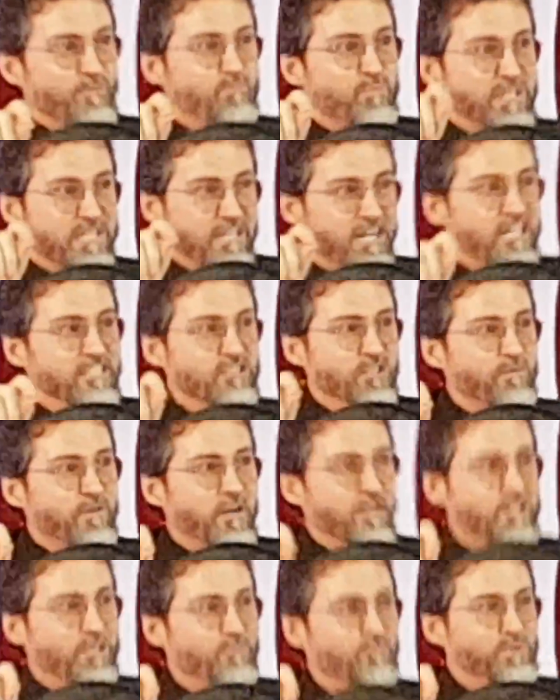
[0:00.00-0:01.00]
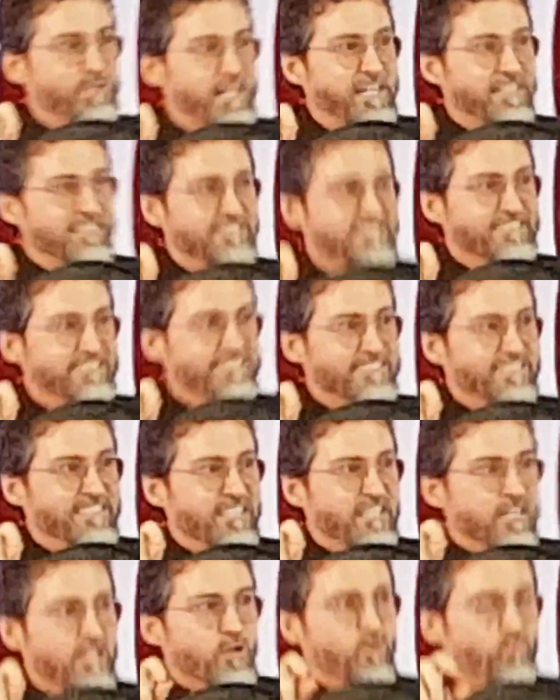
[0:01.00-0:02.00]
because of our complaints.
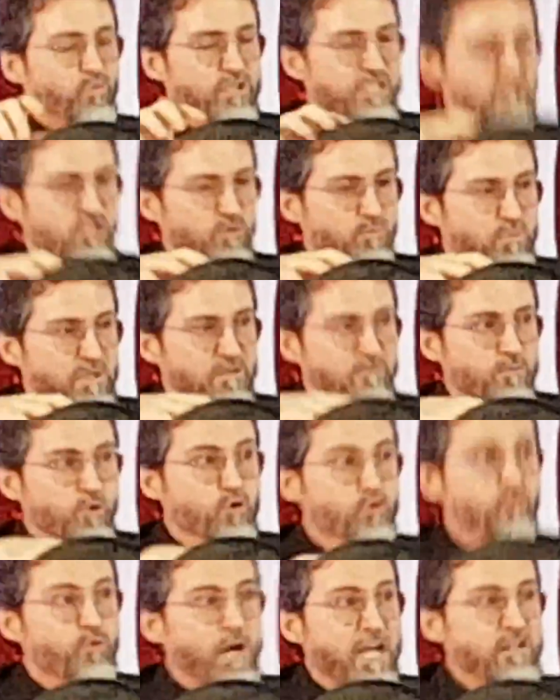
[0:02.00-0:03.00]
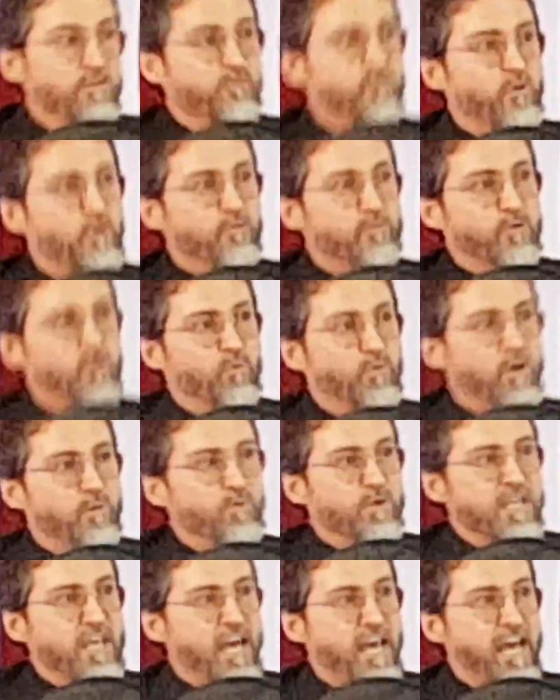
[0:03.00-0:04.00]
We should be grateful for what
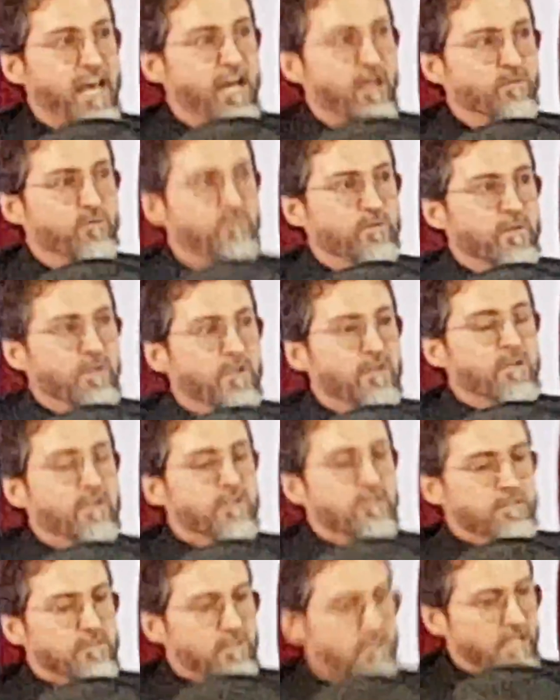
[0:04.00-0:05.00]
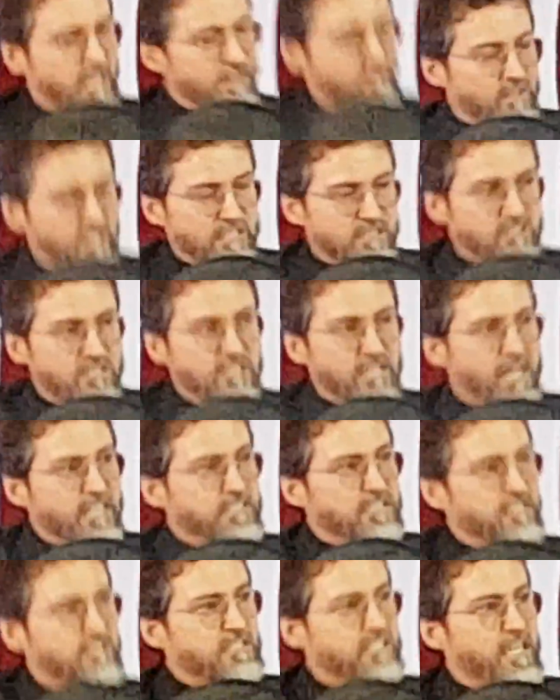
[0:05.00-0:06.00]
we have. It's
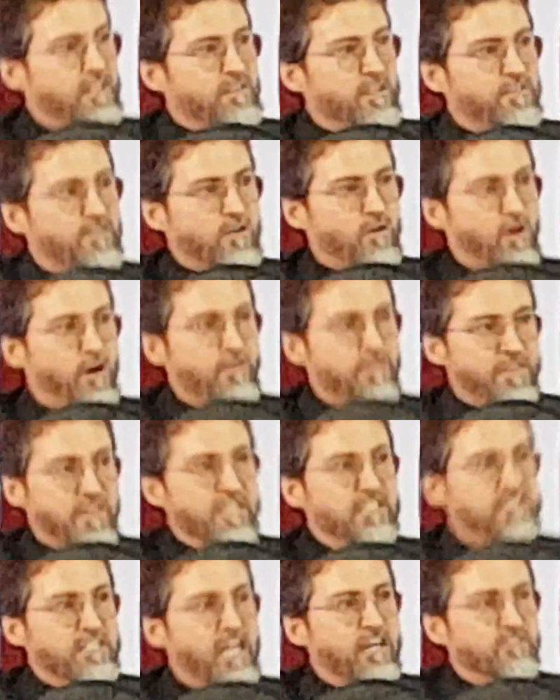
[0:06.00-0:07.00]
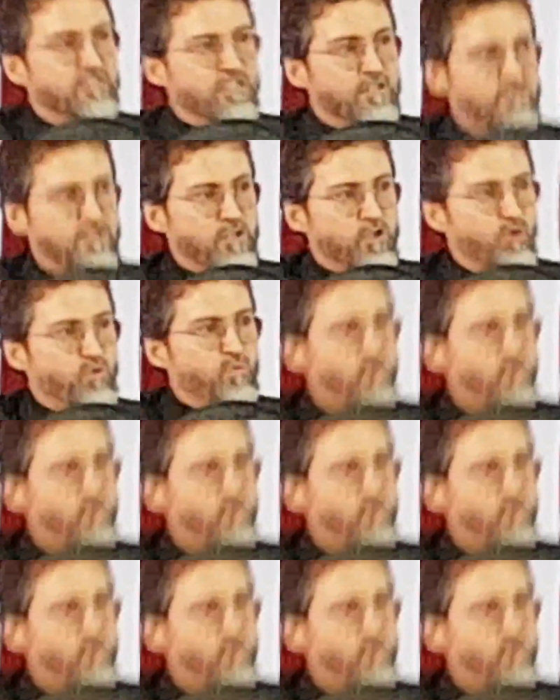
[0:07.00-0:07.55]
not to say that there aren't things out there that are